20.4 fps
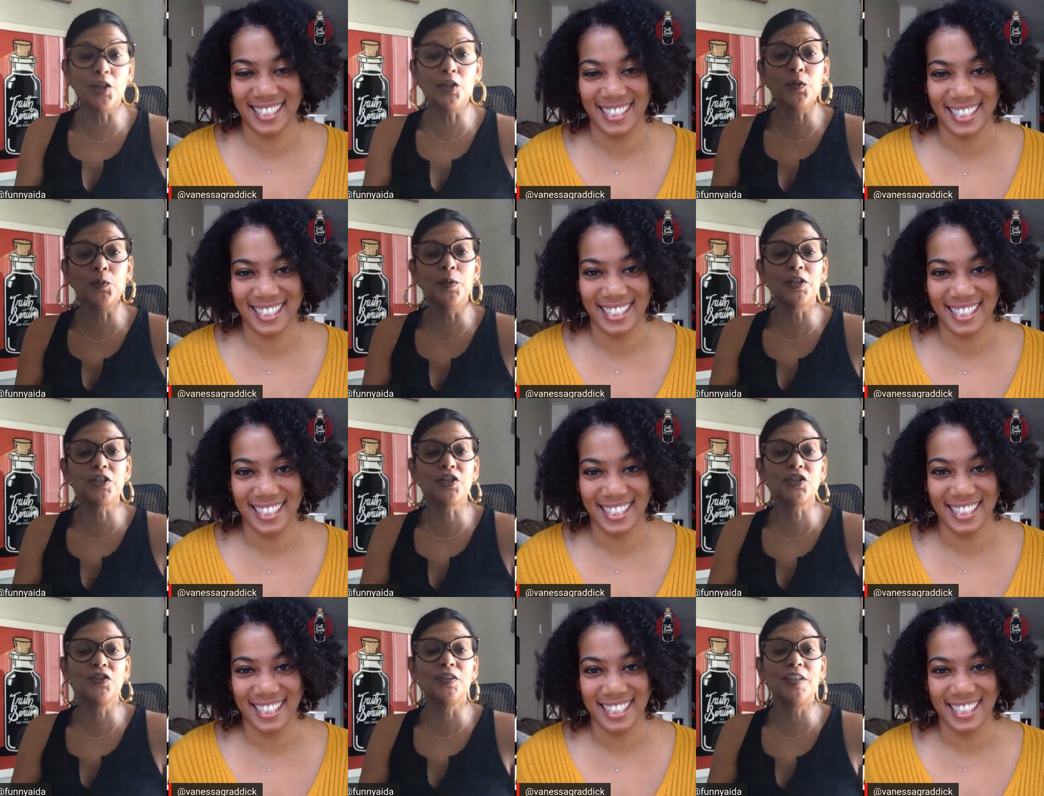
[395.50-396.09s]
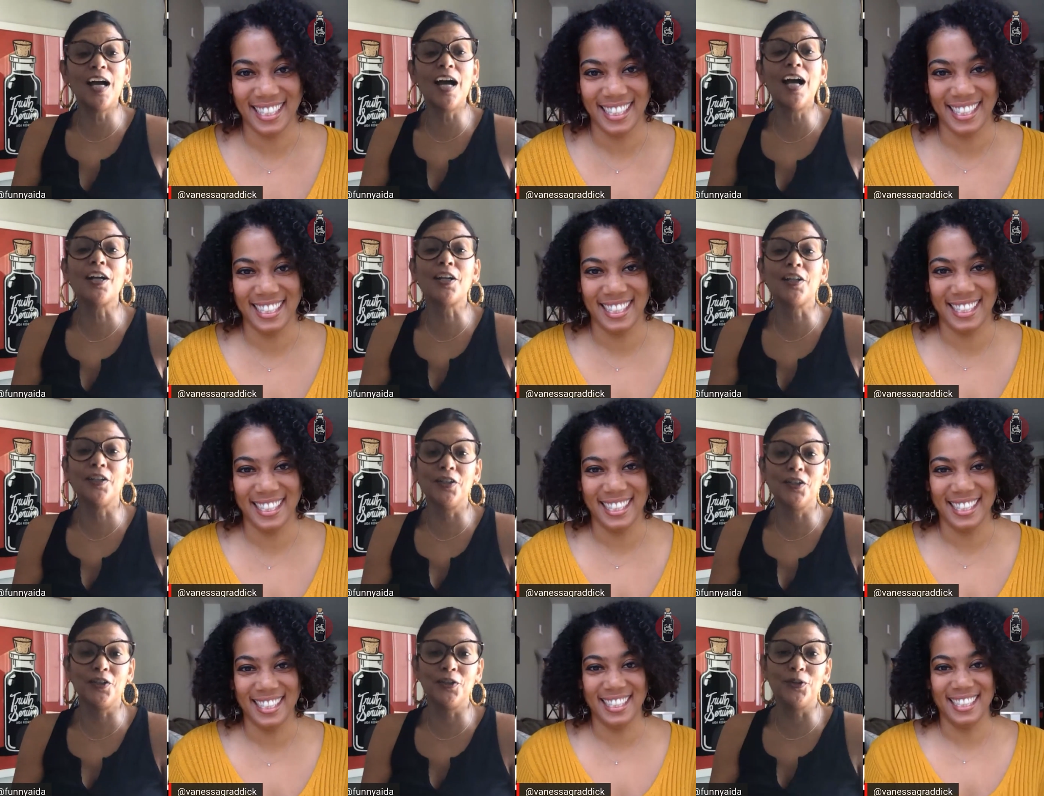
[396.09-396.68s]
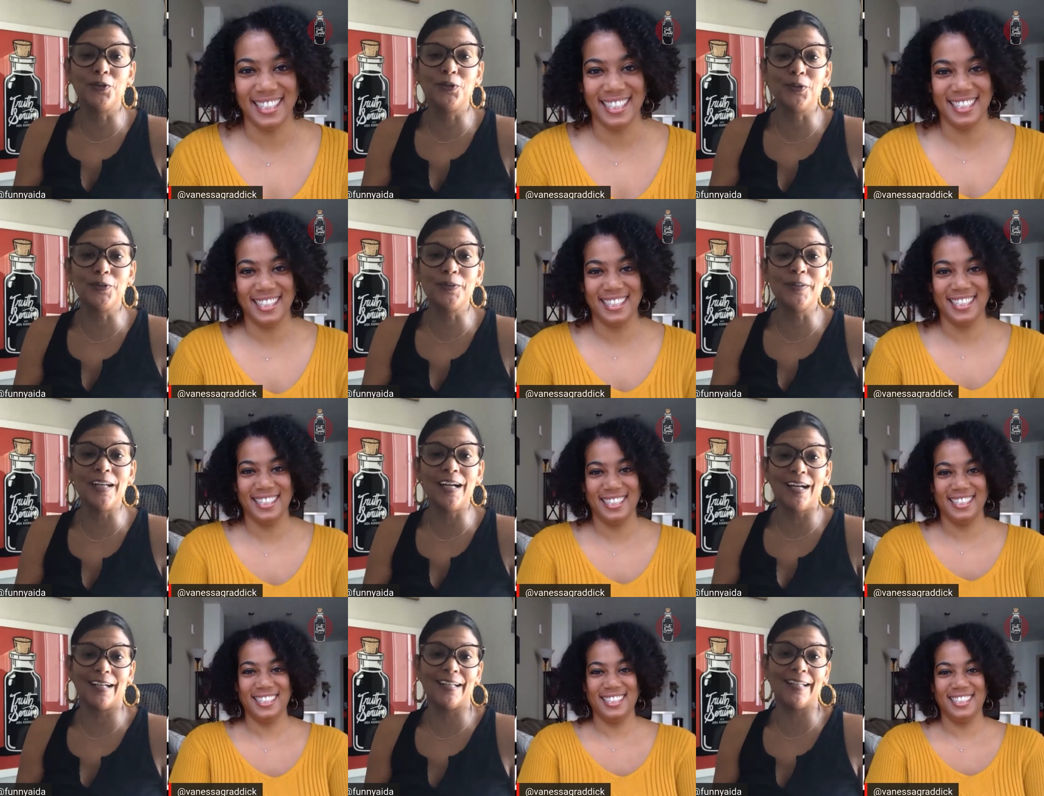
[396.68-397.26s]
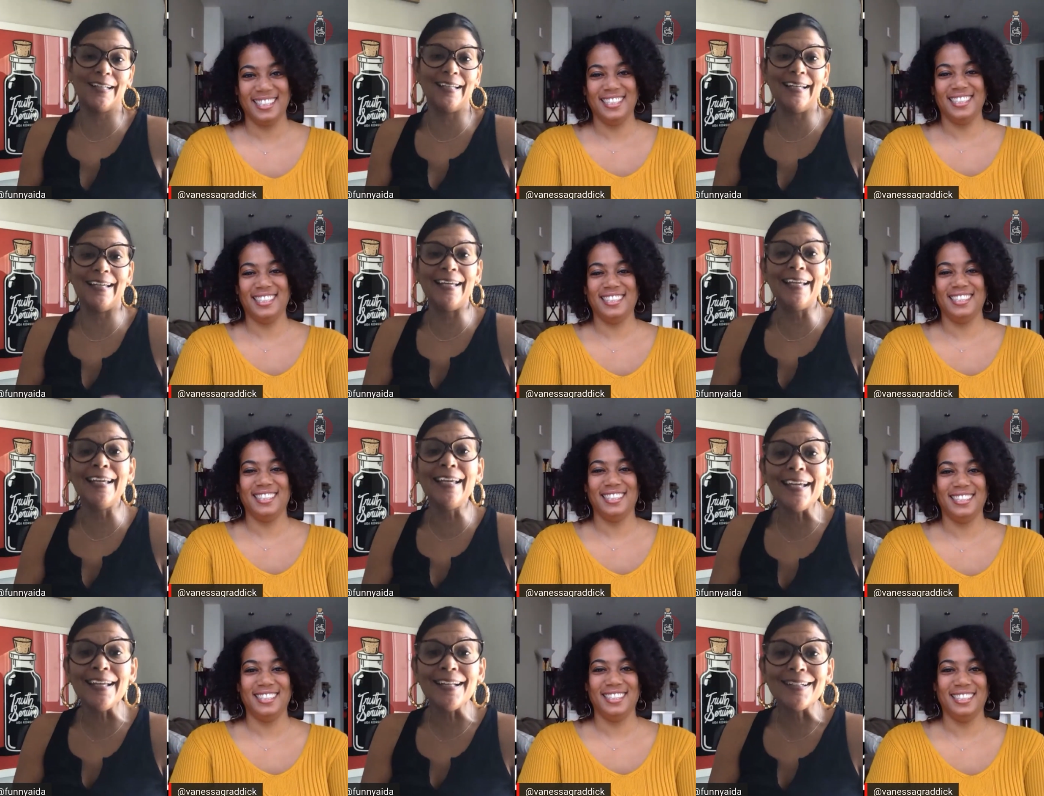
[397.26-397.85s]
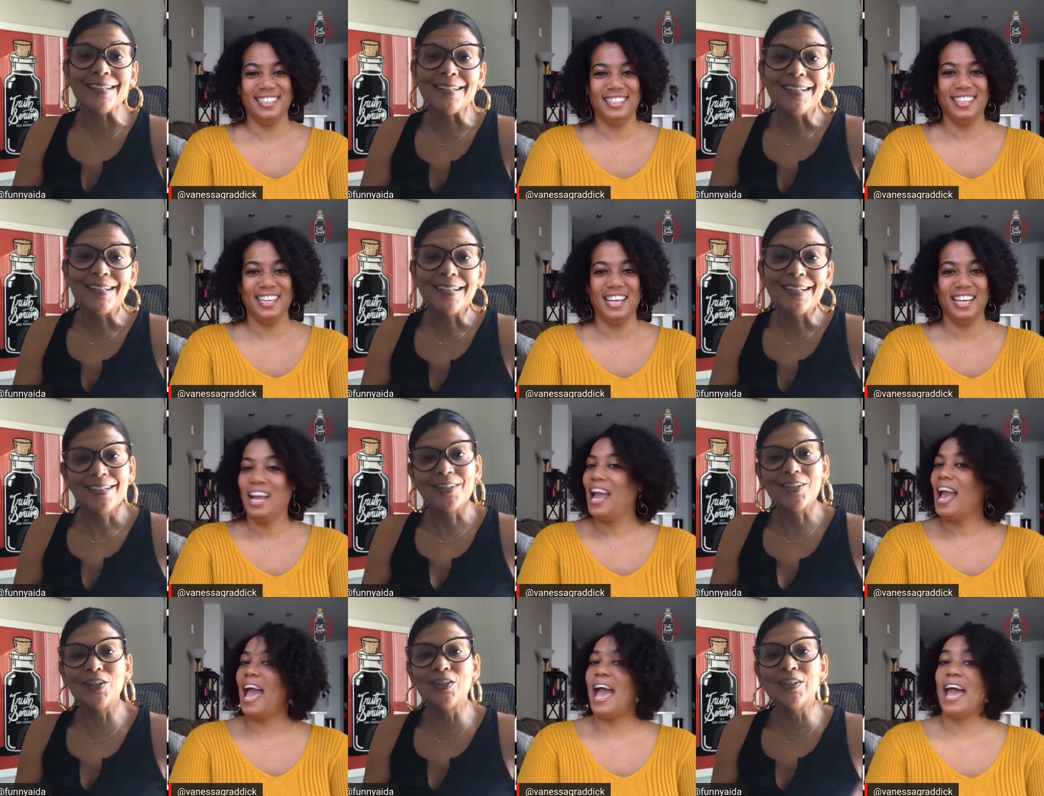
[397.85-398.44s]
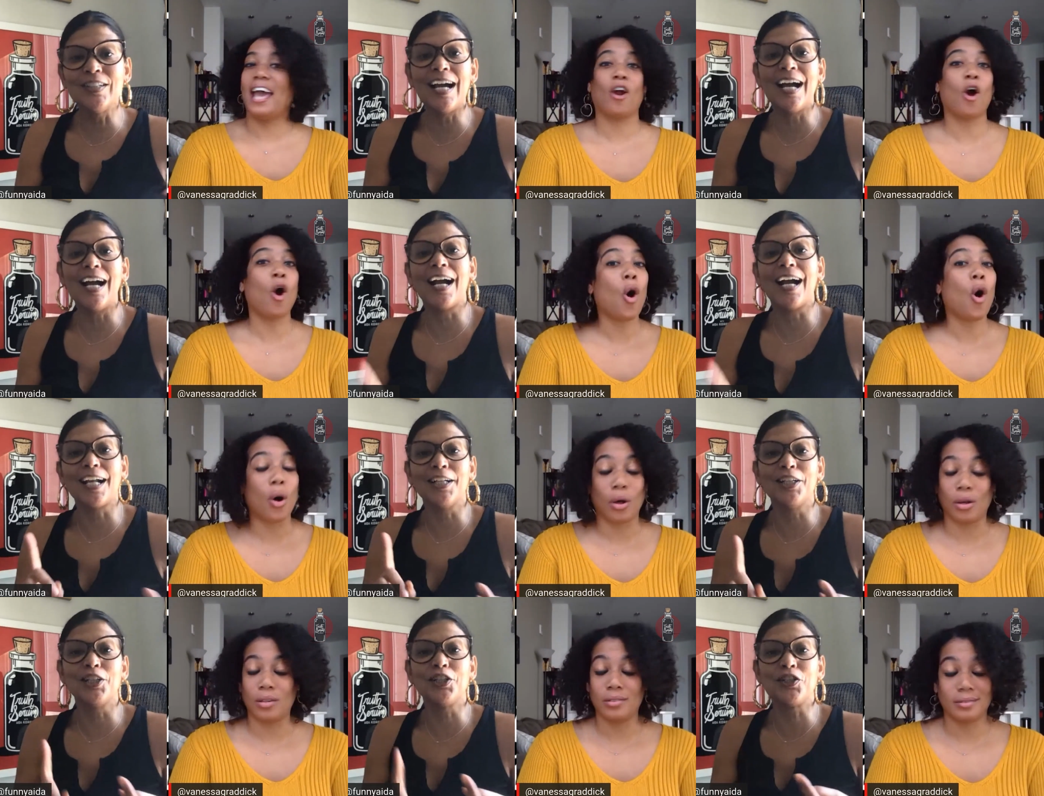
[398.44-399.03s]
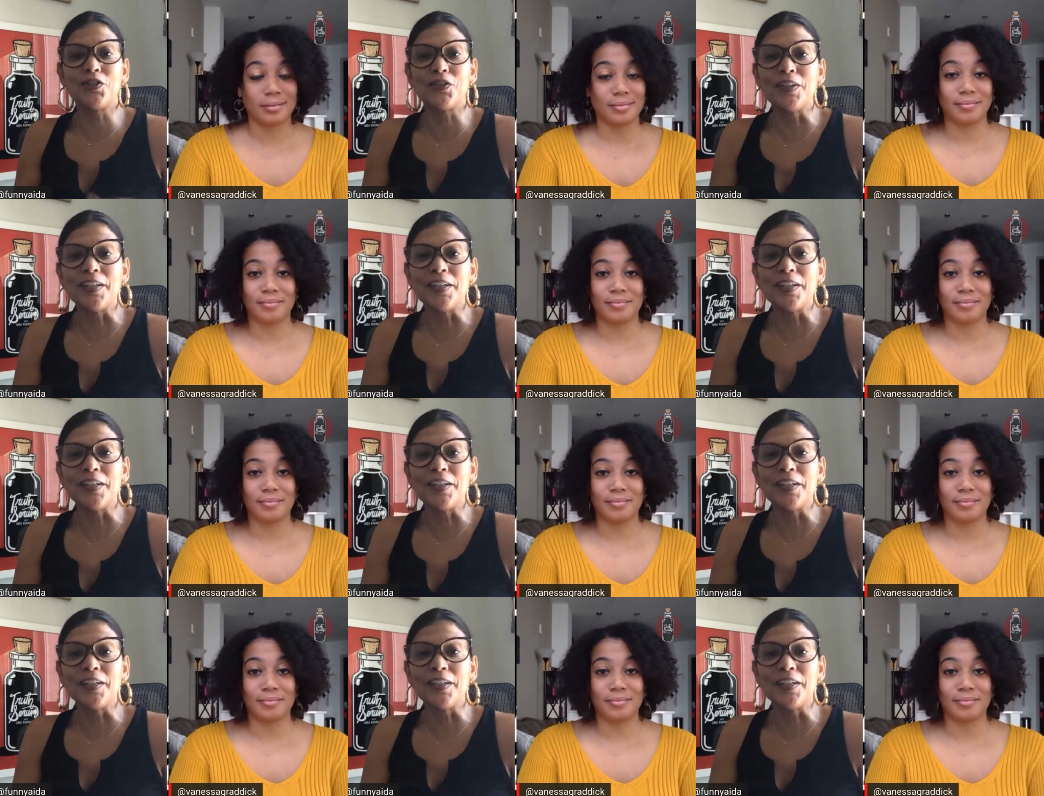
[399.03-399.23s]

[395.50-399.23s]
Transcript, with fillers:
Speaker 1: tell you what you're not gonna do. You're not gonna eat. At all.